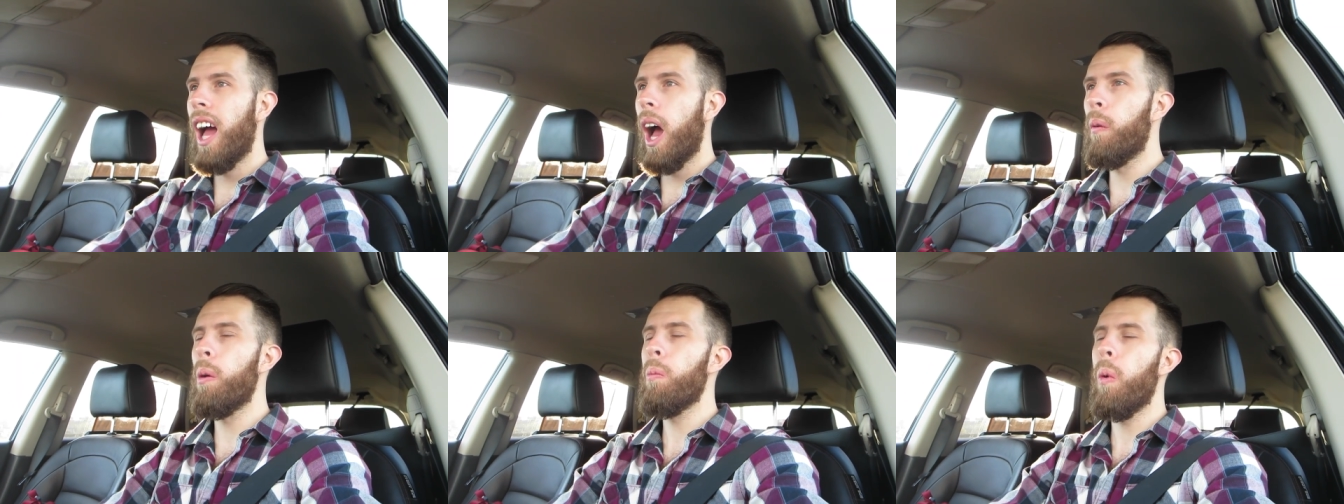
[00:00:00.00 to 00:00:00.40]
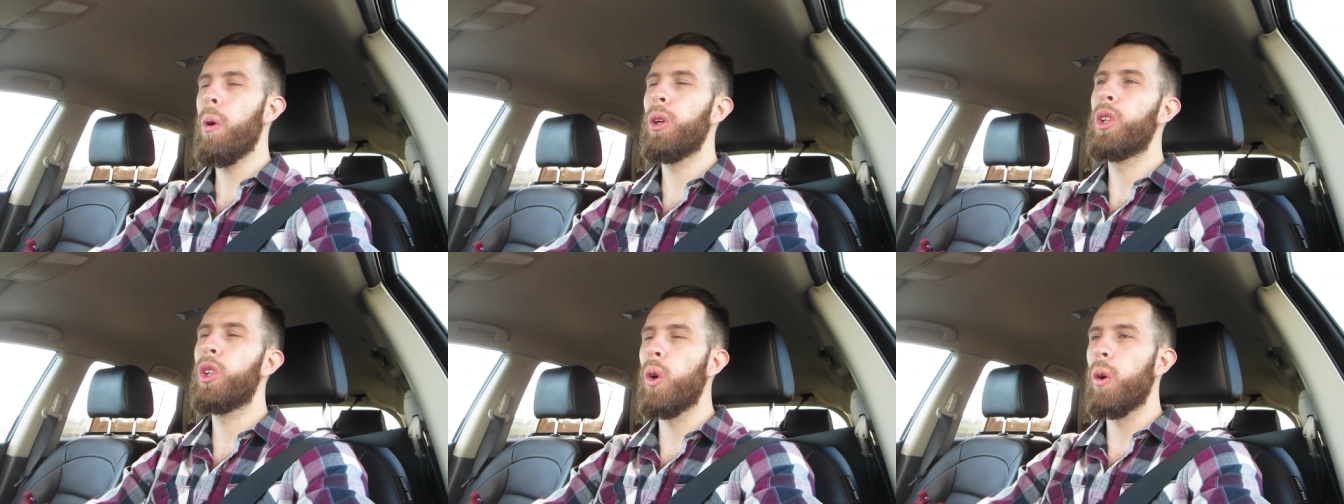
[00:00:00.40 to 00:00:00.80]
I want
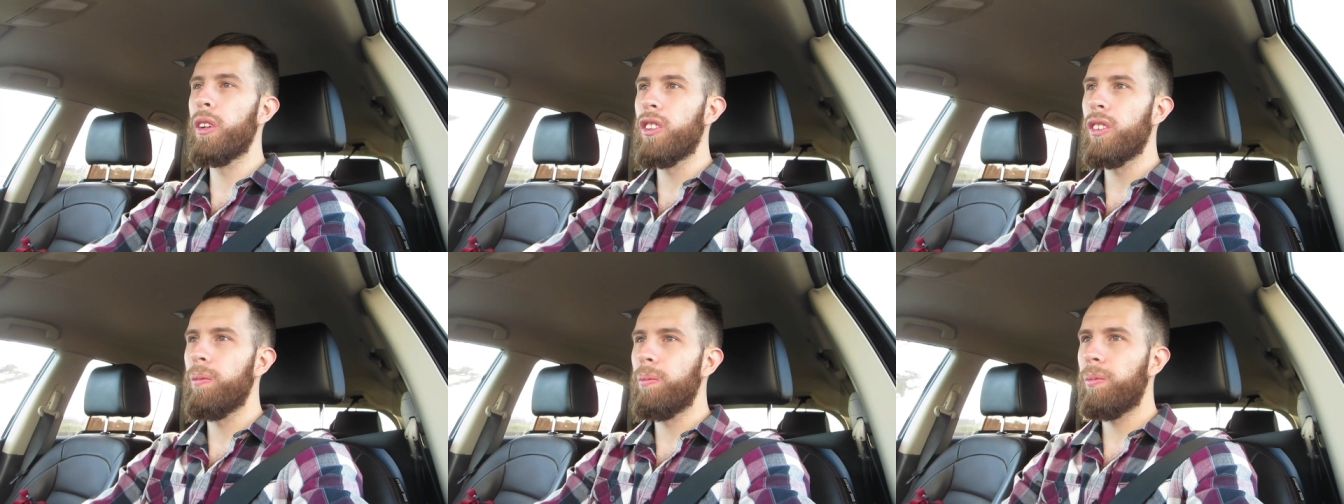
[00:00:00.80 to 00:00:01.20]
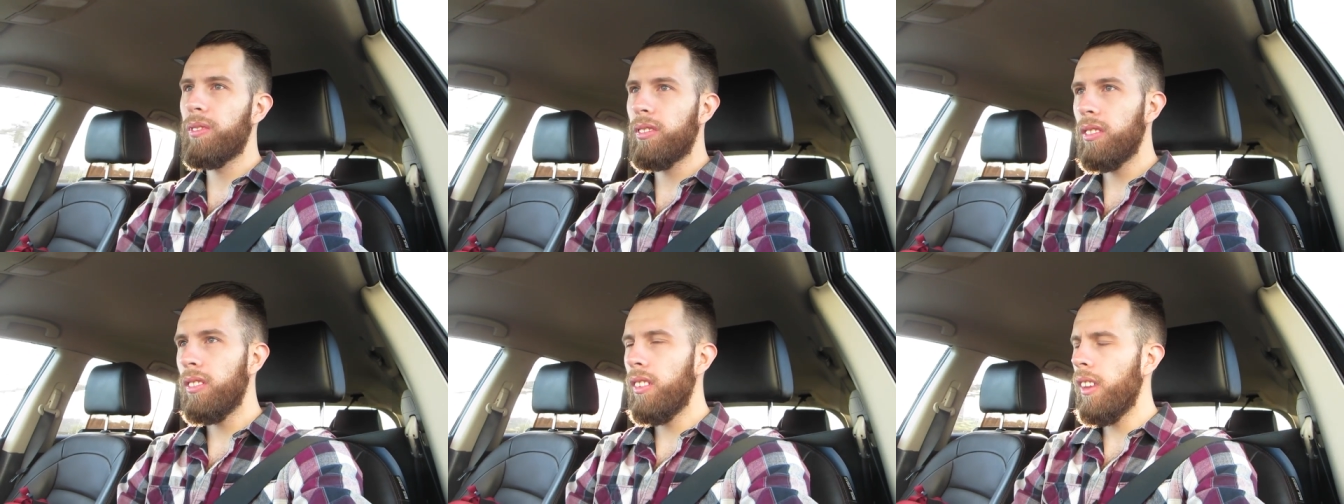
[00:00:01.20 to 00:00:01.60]
more shorts.
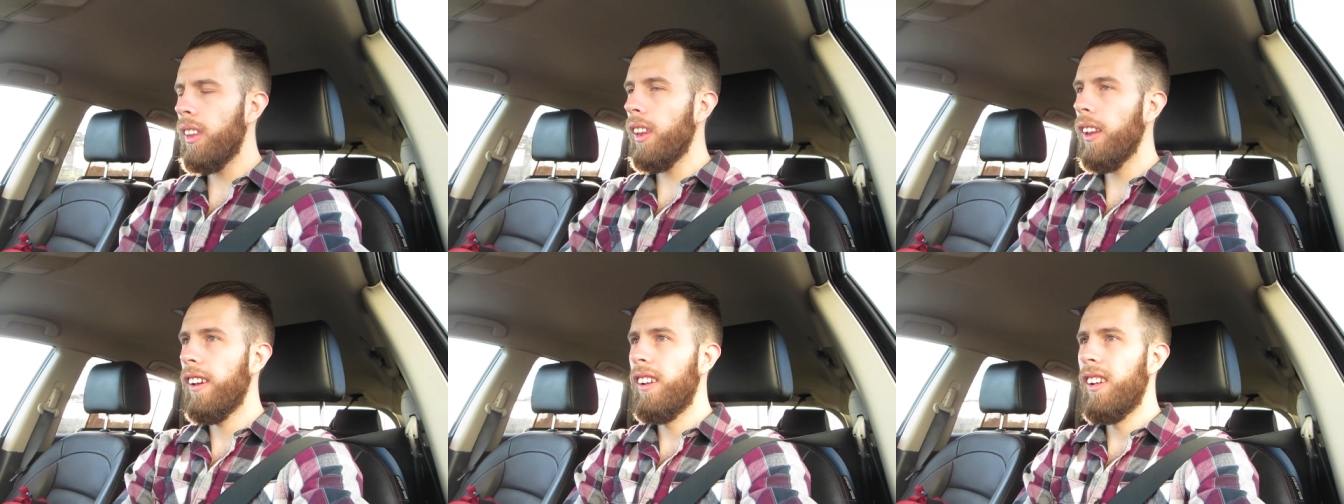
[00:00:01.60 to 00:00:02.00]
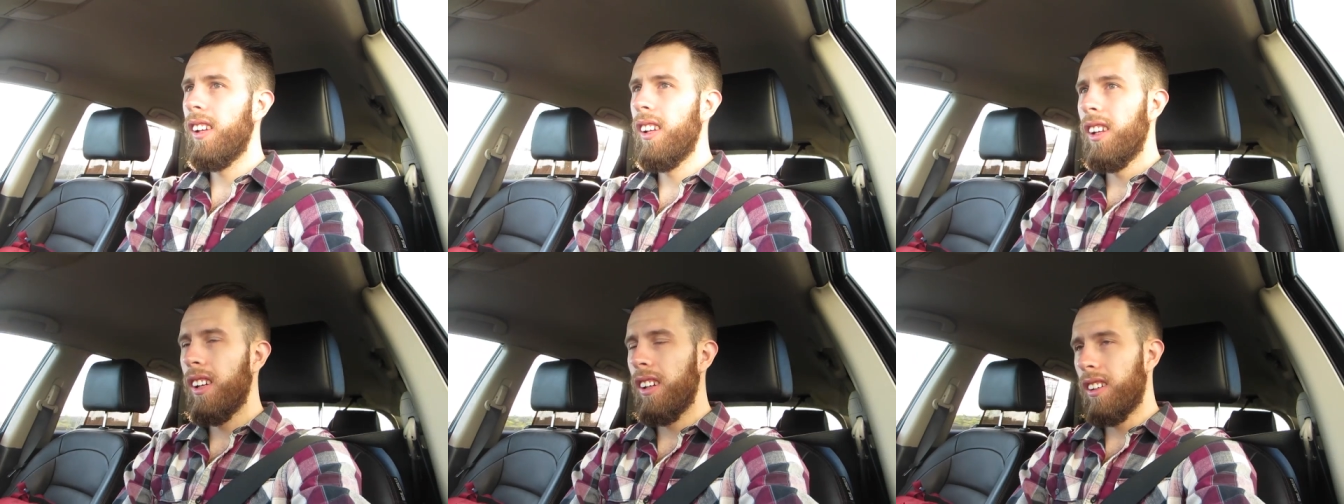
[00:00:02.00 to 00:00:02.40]

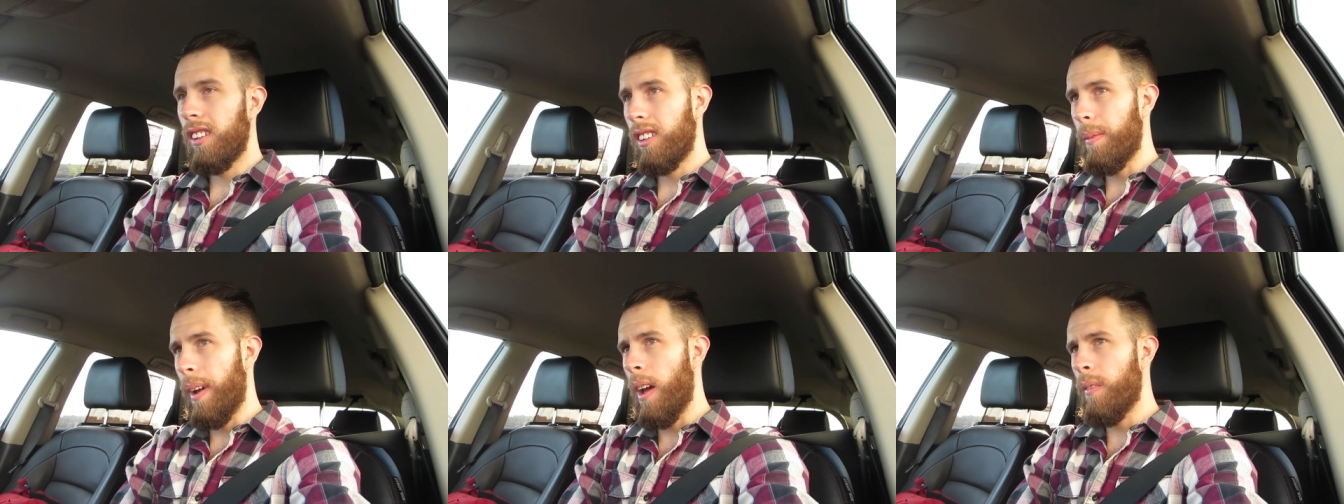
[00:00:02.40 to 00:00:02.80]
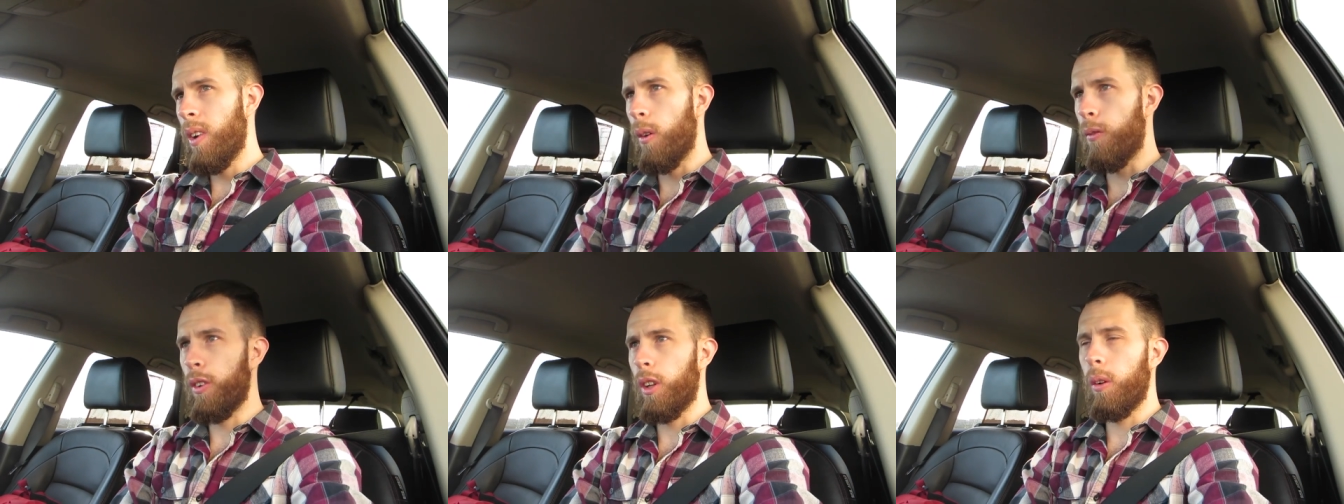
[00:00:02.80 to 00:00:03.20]
Um, I have
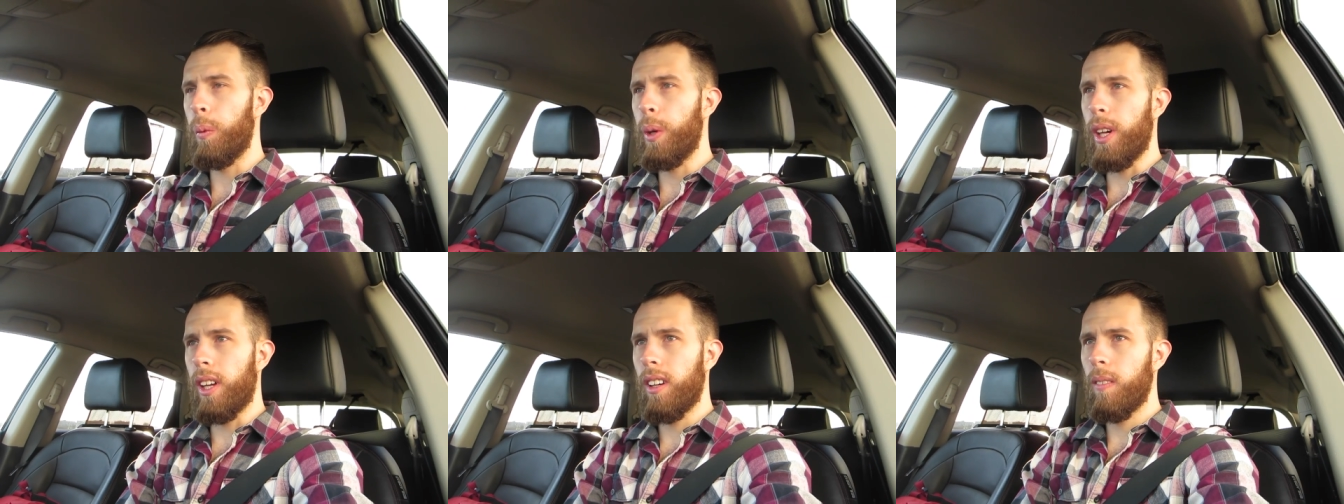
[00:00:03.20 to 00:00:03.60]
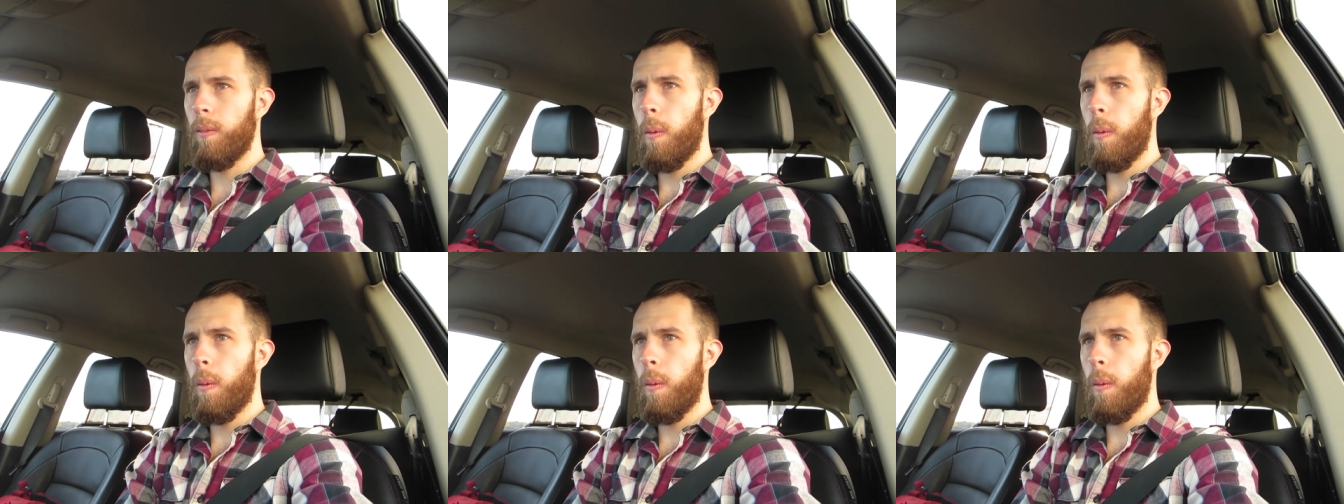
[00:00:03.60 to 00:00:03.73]
enough for the week.